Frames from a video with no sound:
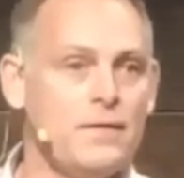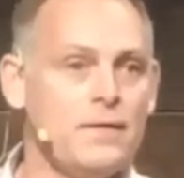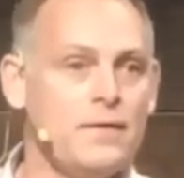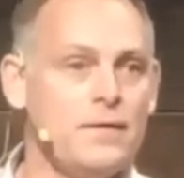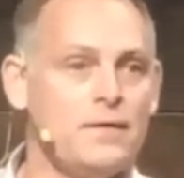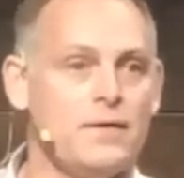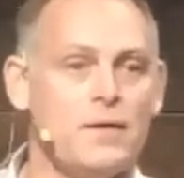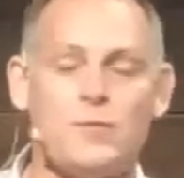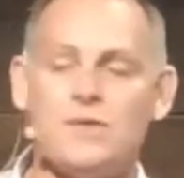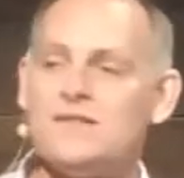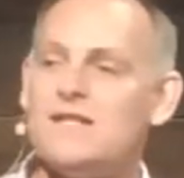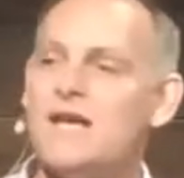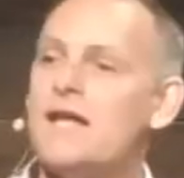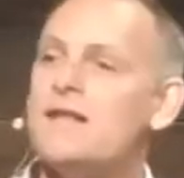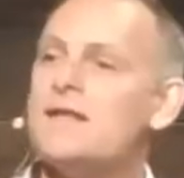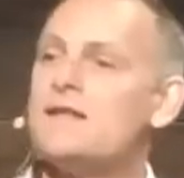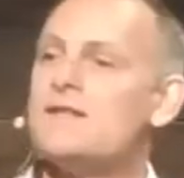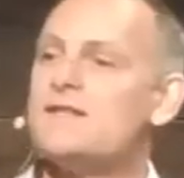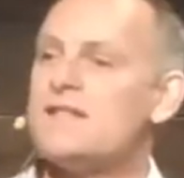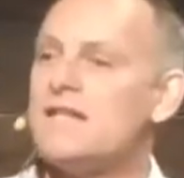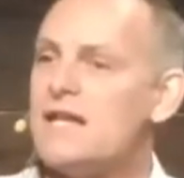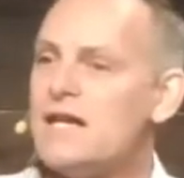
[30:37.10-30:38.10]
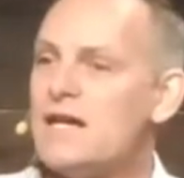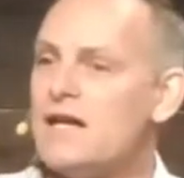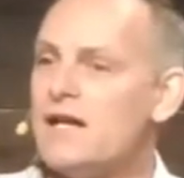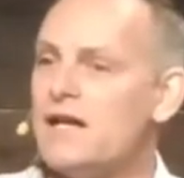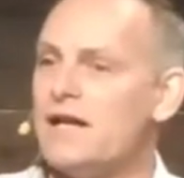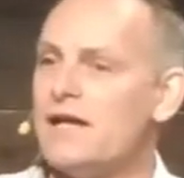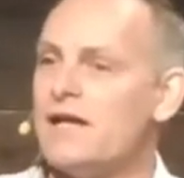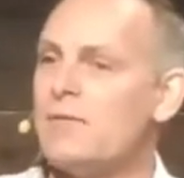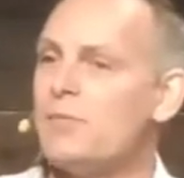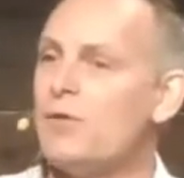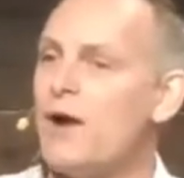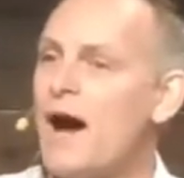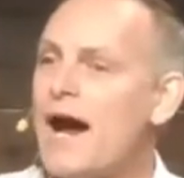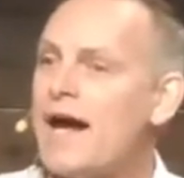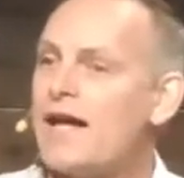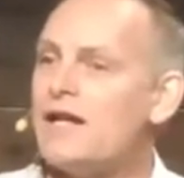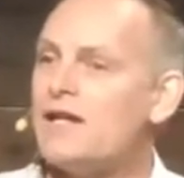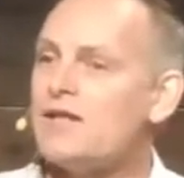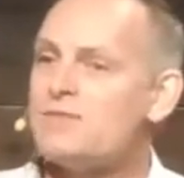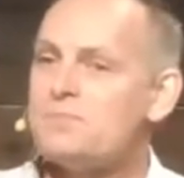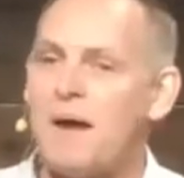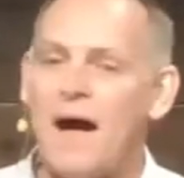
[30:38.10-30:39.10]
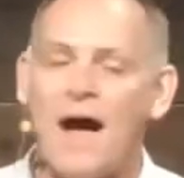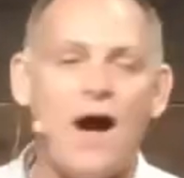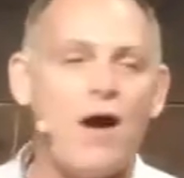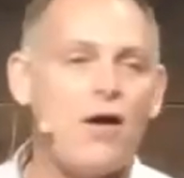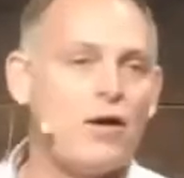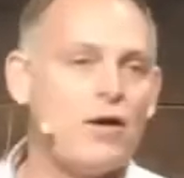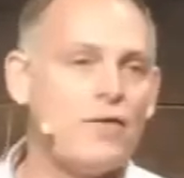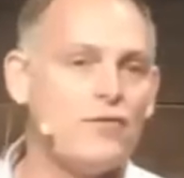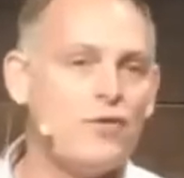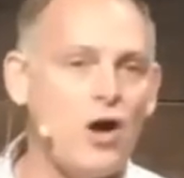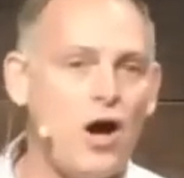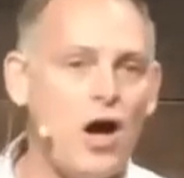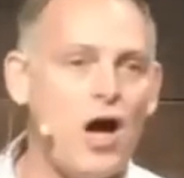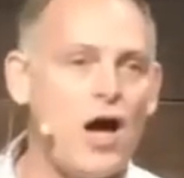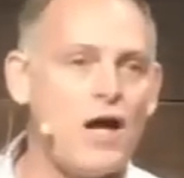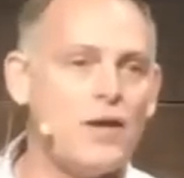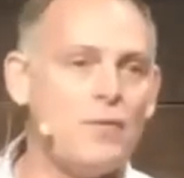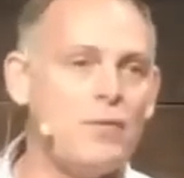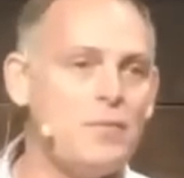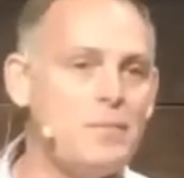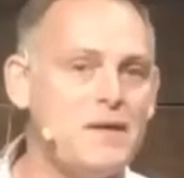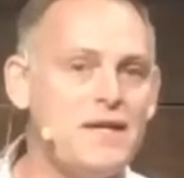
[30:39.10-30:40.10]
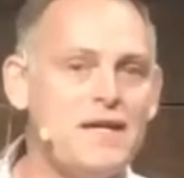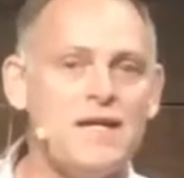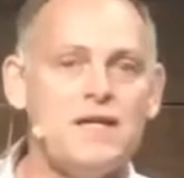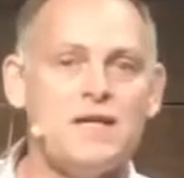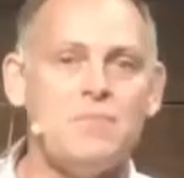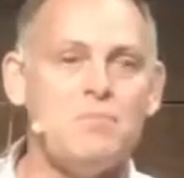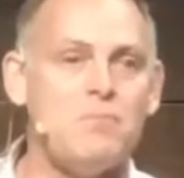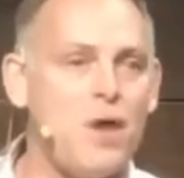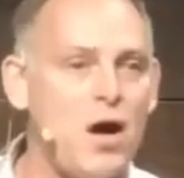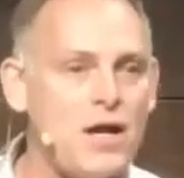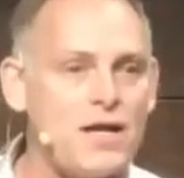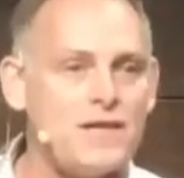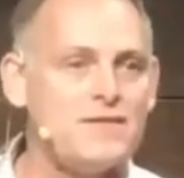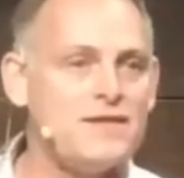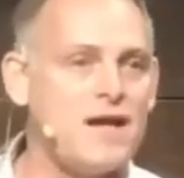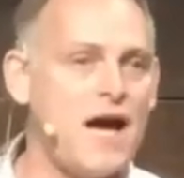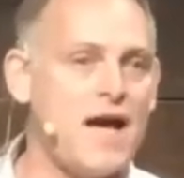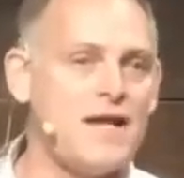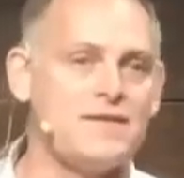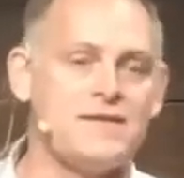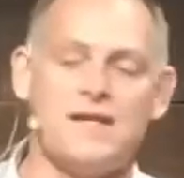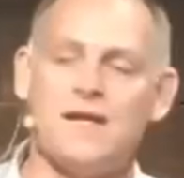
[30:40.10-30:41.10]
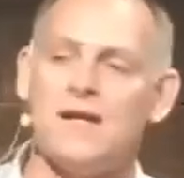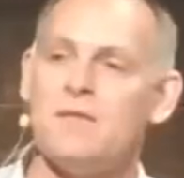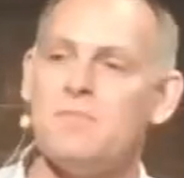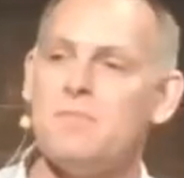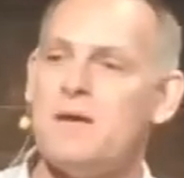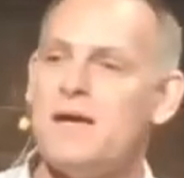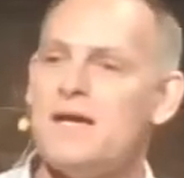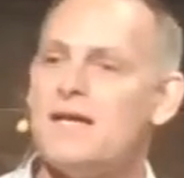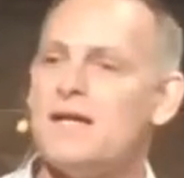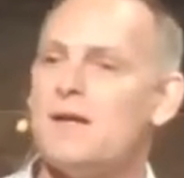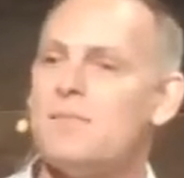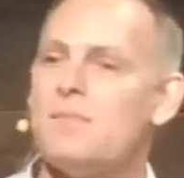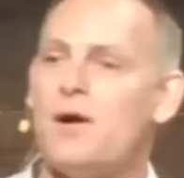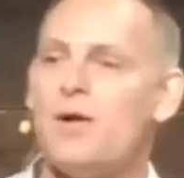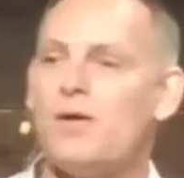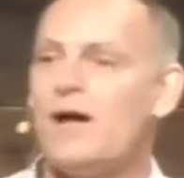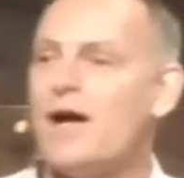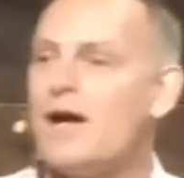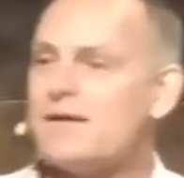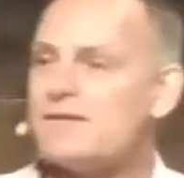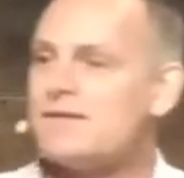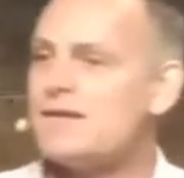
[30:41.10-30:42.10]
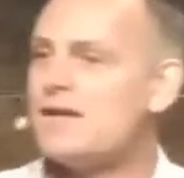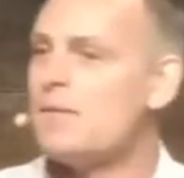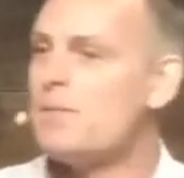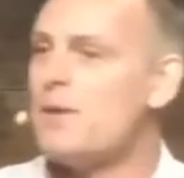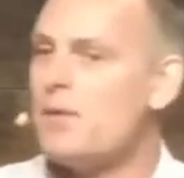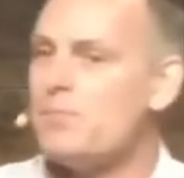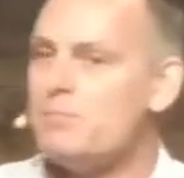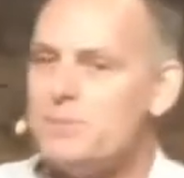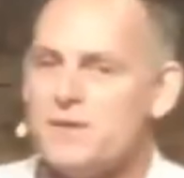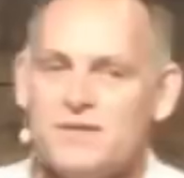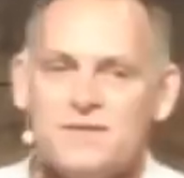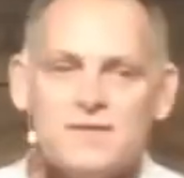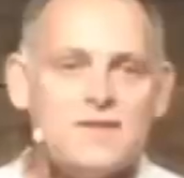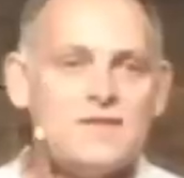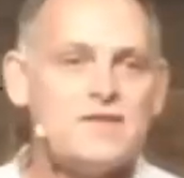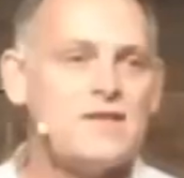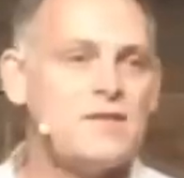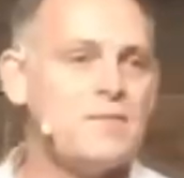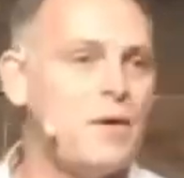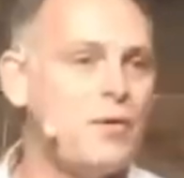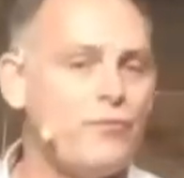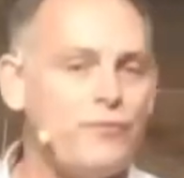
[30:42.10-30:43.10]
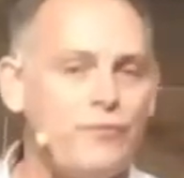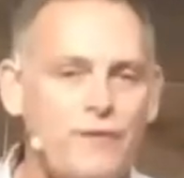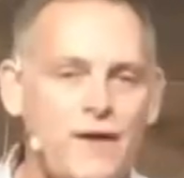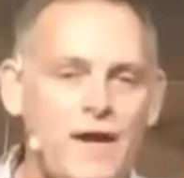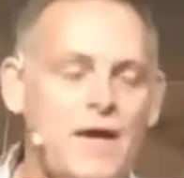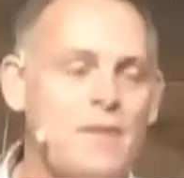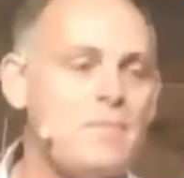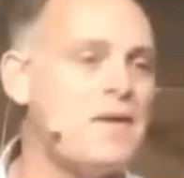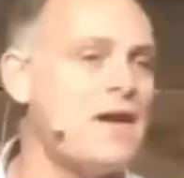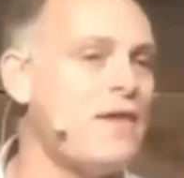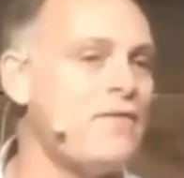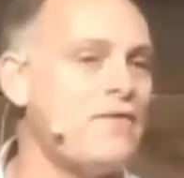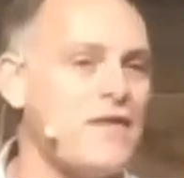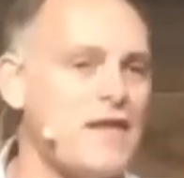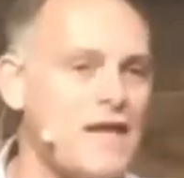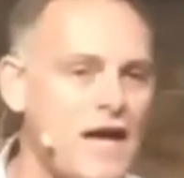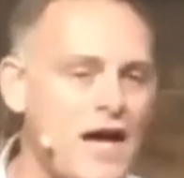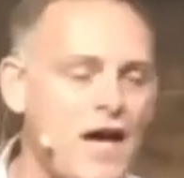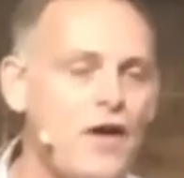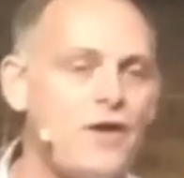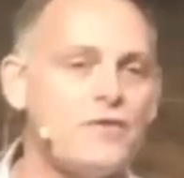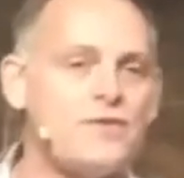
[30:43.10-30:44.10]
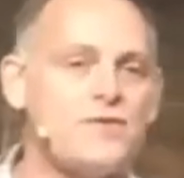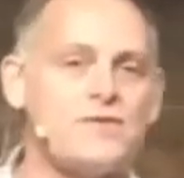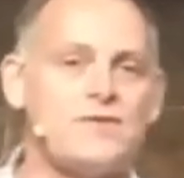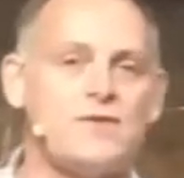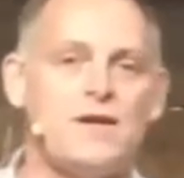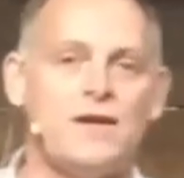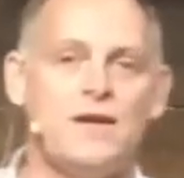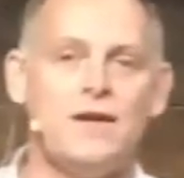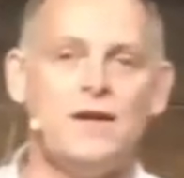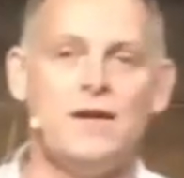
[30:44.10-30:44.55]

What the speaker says: That we take this healing and miraculous power of God and we begin to monetize it and make it about us and about business and about fame and everything else.